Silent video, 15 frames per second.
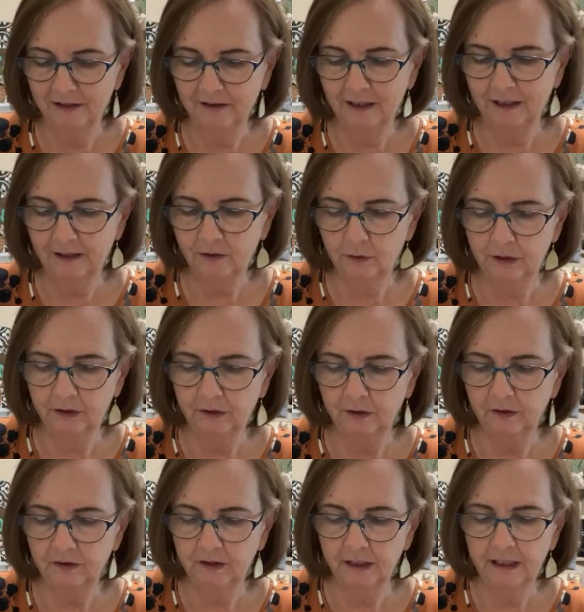it's a
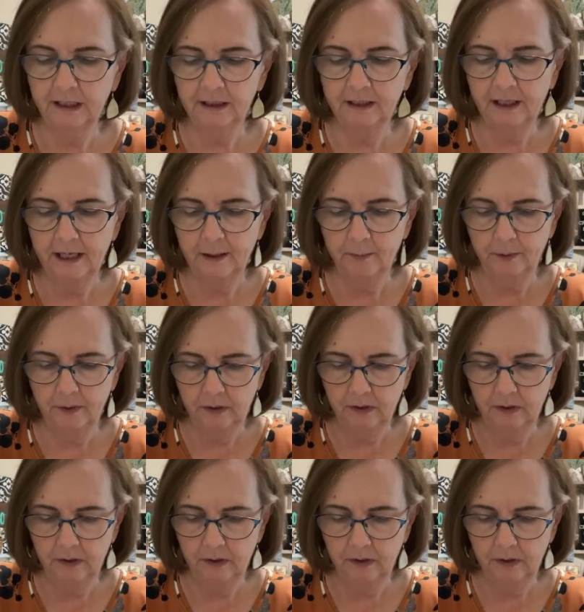sticky tape.